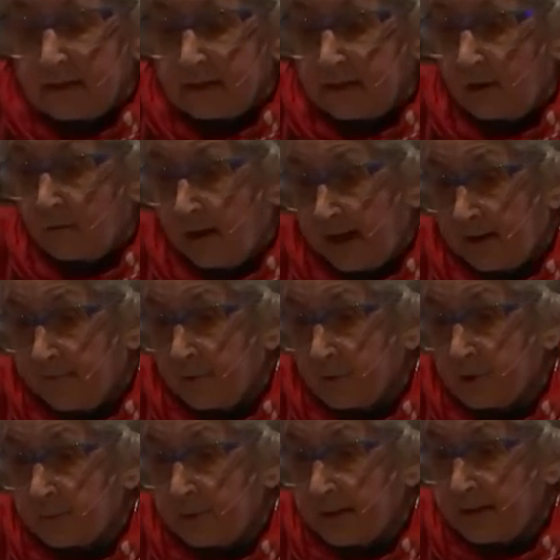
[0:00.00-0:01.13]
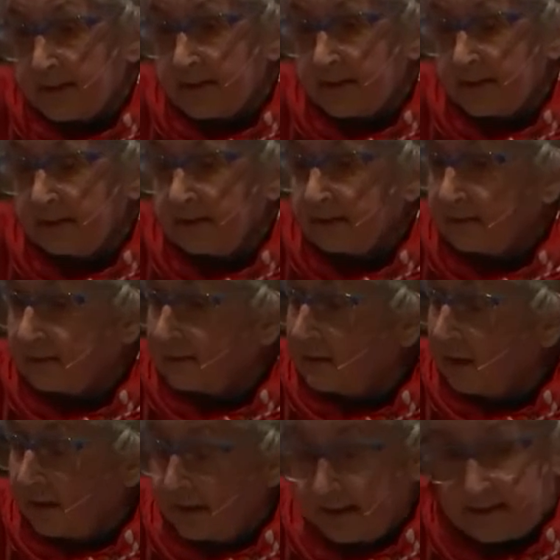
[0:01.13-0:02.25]
Our rainfall depleting,
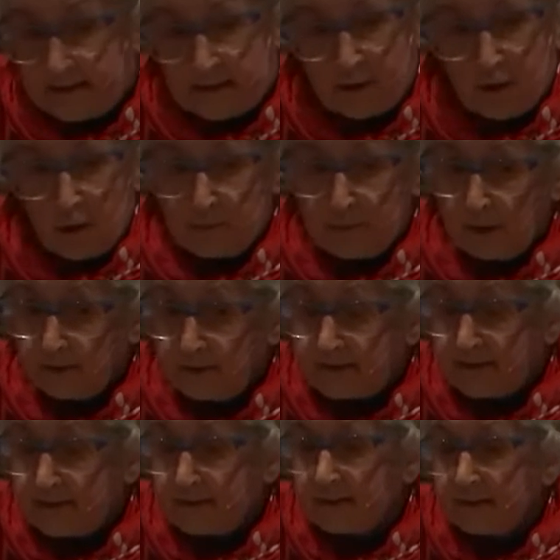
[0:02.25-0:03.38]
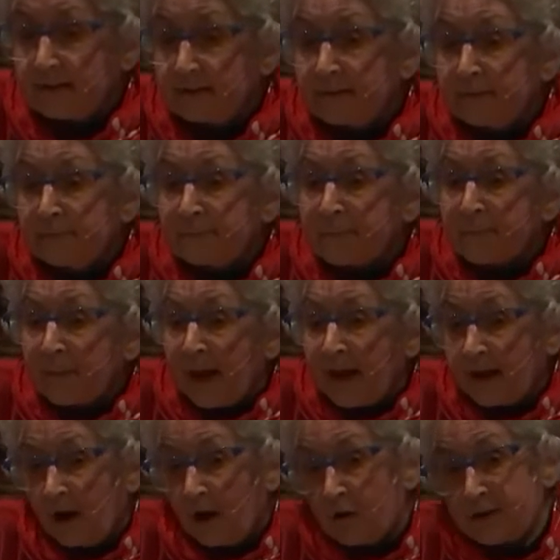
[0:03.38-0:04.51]
less snow melts,
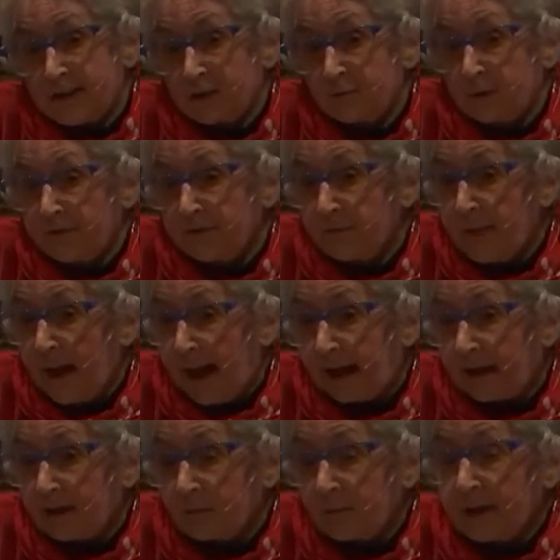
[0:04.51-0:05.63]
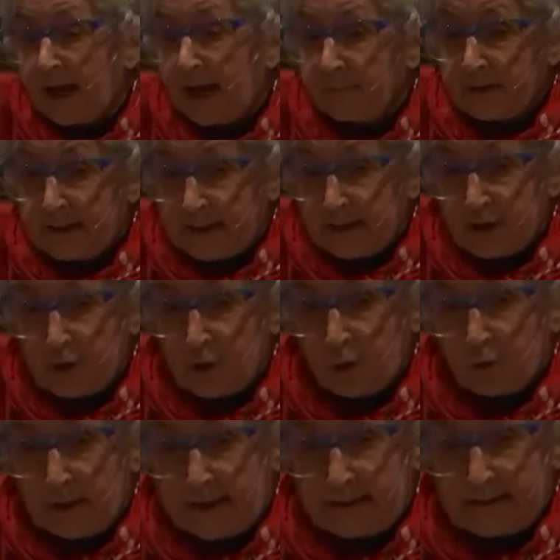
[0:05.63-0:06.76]
and holding the river back, we are beginning to
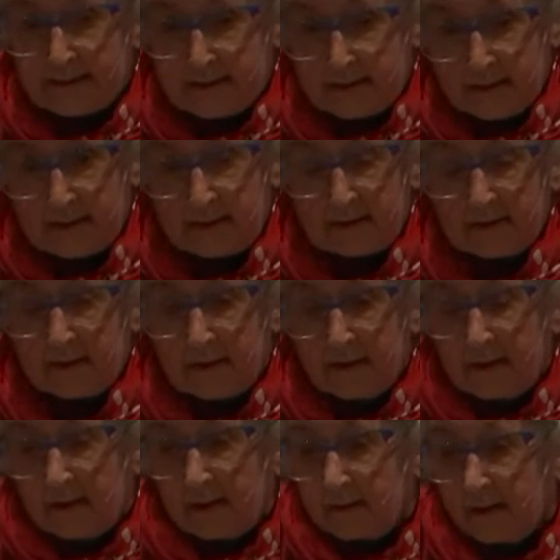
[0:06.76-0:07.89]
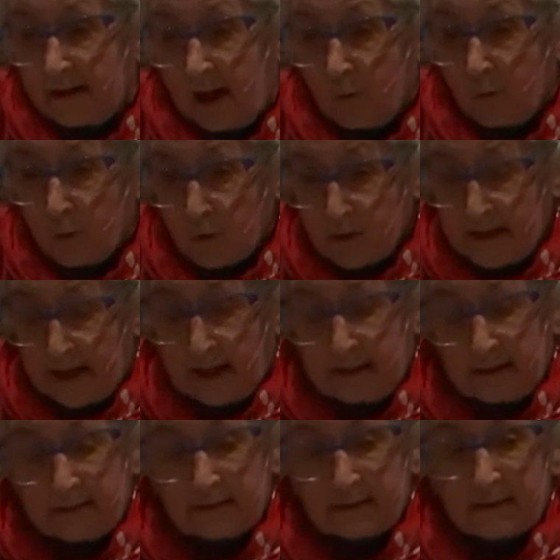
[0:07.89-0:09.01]
already see that our
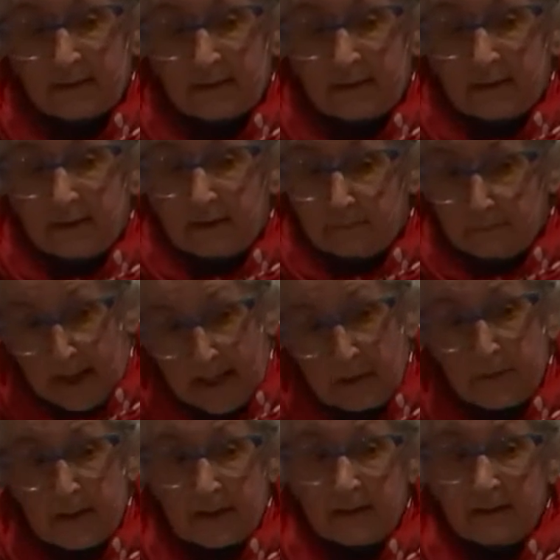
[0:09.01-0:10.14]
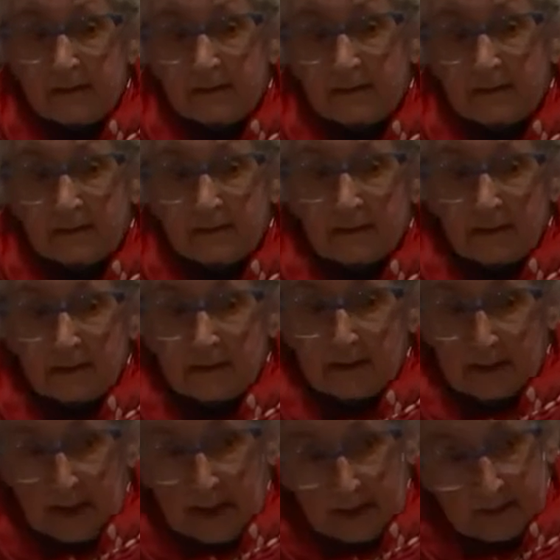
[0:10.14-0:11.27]
water may be
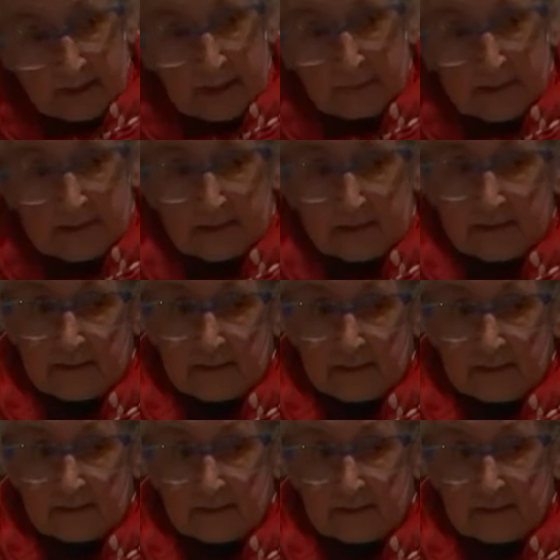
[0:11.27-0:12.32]
our nemesis.